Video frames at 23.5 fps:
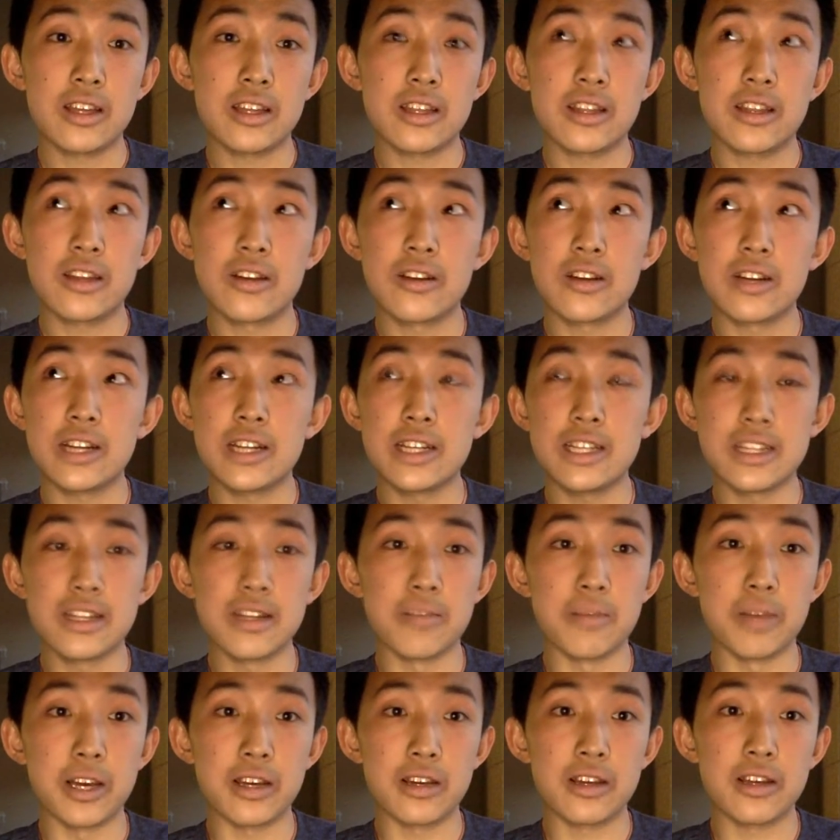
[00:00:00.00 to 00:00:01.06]
They're easy to
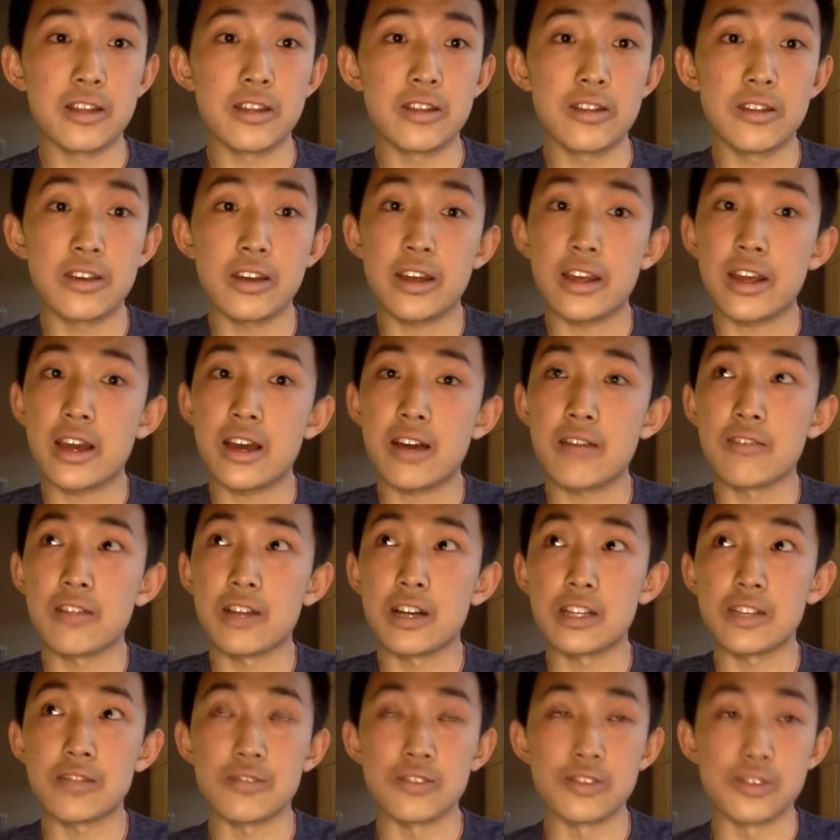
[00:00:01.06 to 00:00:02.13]
make. They have
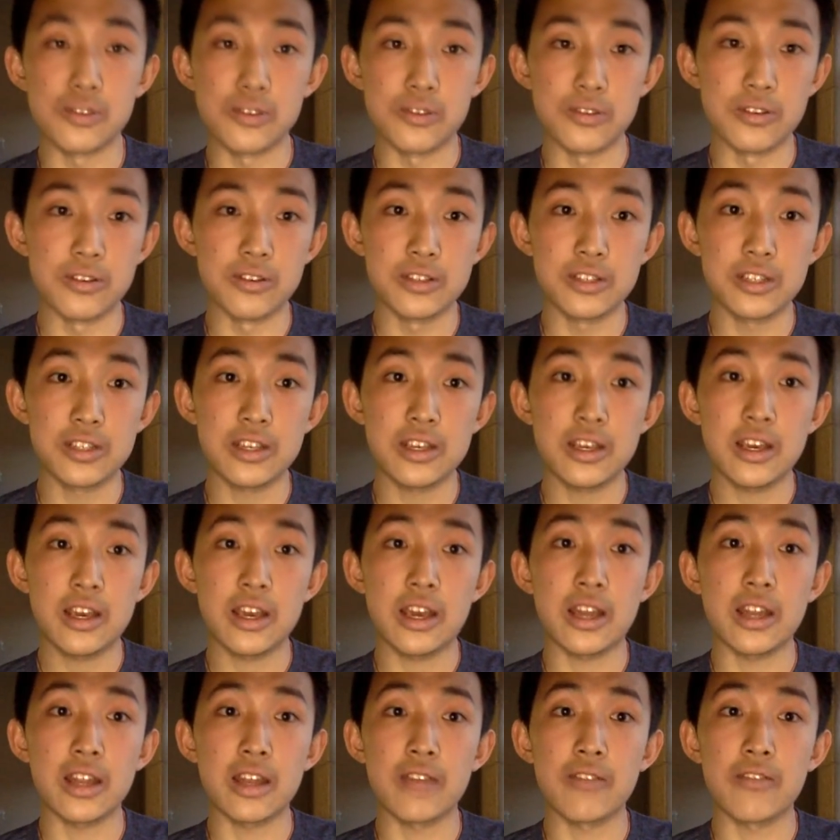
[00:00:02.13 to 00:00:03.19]
lots of tutorials
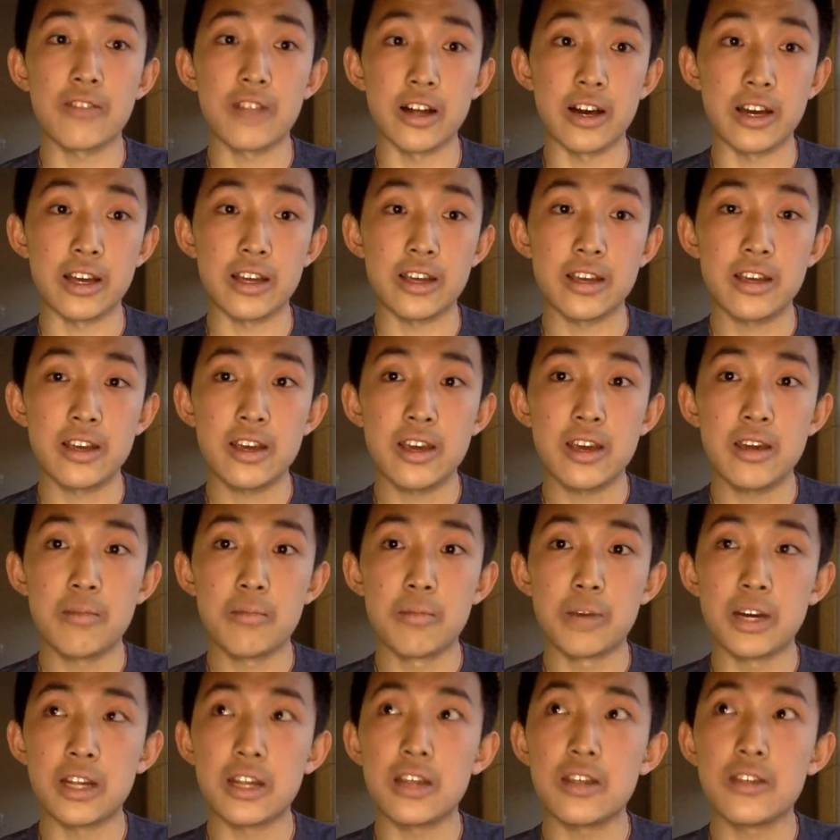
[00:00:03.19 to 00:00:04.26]
and they fly,
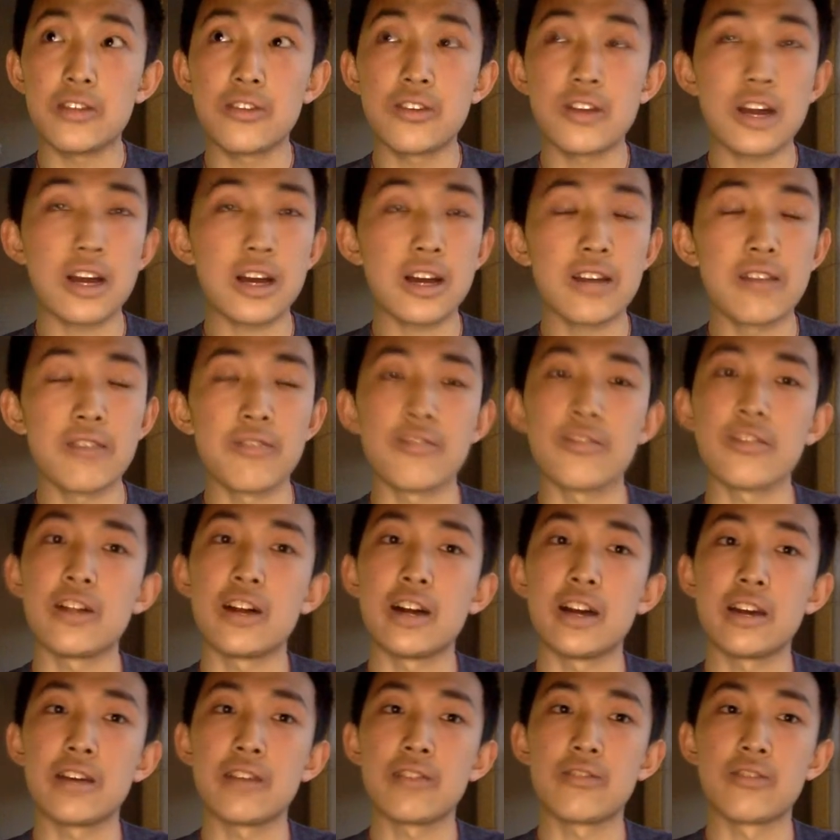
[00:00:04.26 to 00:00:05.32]
but they're not going to
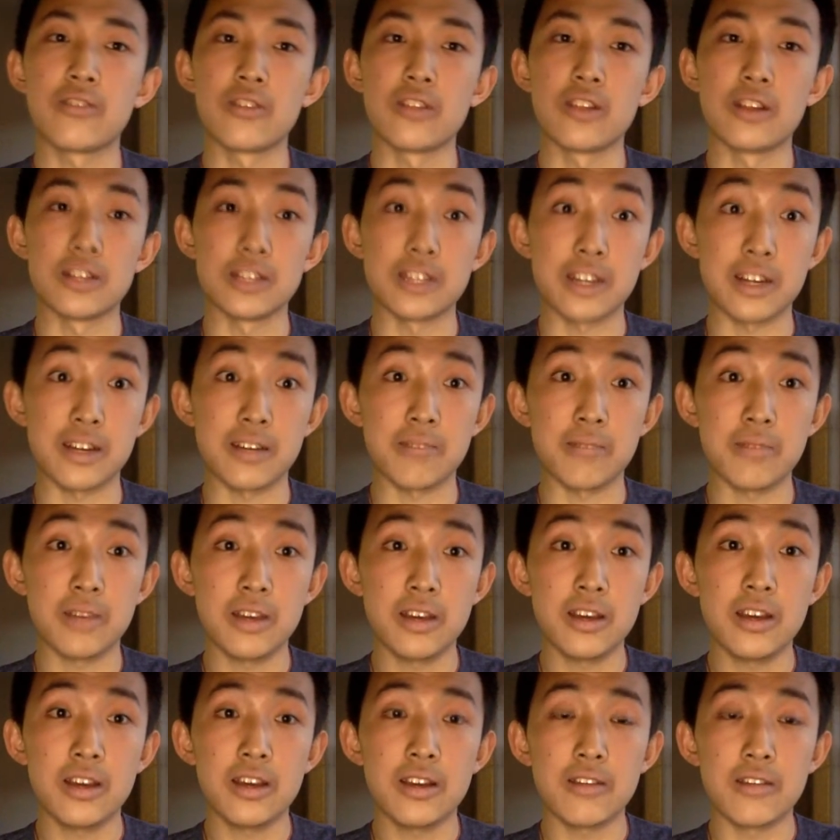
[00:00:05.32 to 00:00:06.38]
fly for a long time,
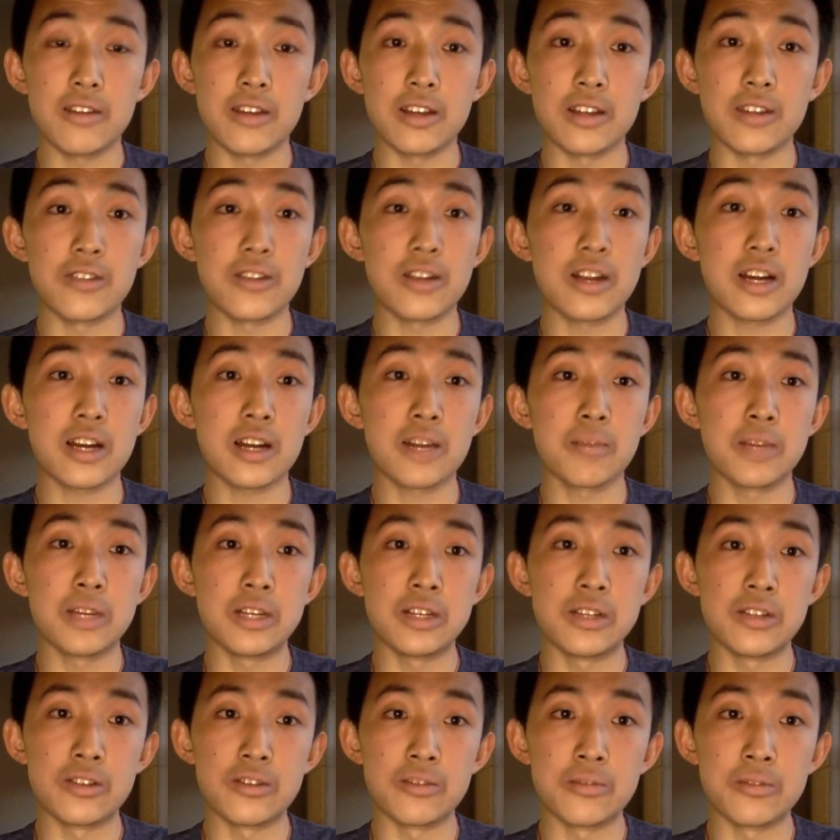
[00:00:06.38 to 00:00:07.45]
right? They're not going to be
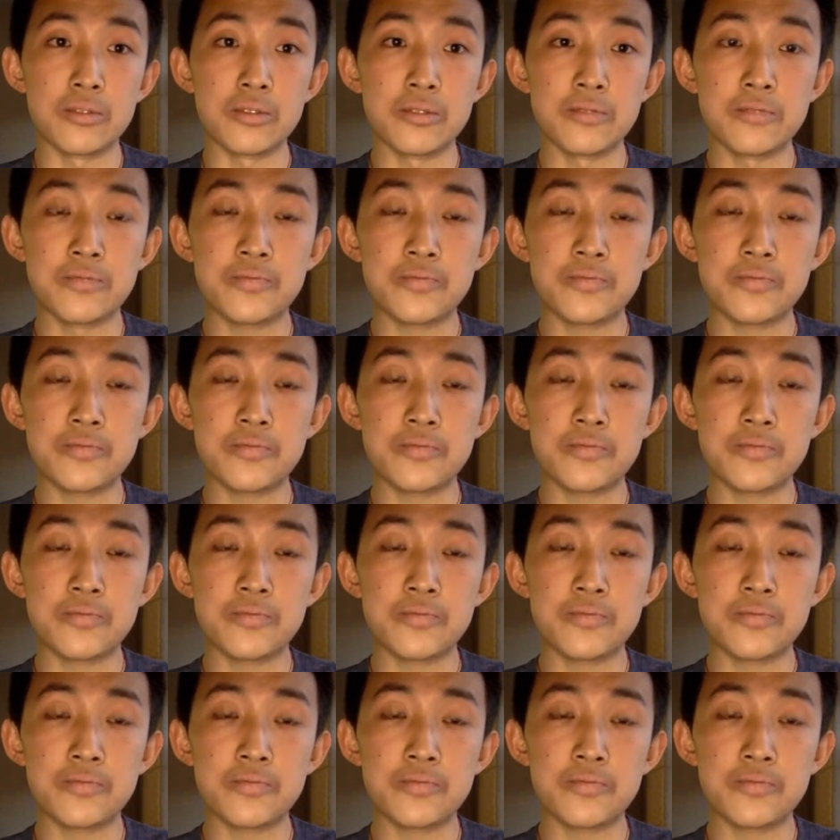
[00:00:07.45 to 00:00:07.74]
durable.